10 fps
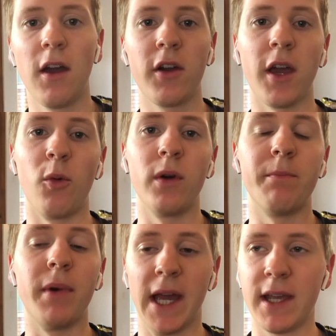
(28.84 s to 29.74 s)
Okay, we're
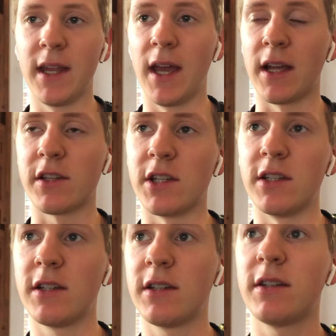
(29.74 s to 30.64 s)
back in
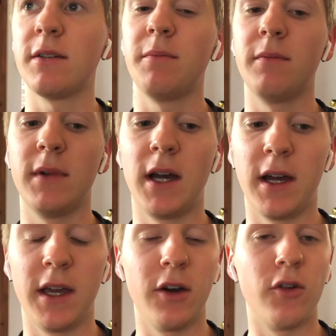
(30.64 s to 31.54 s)
action.
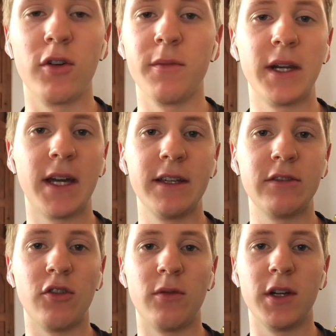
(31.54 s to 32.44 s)
I
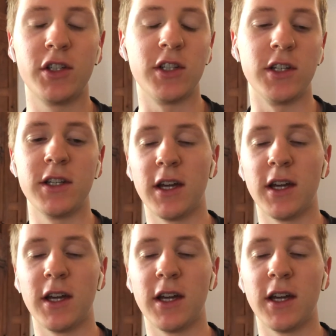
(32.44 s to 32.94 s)
organized all my shit.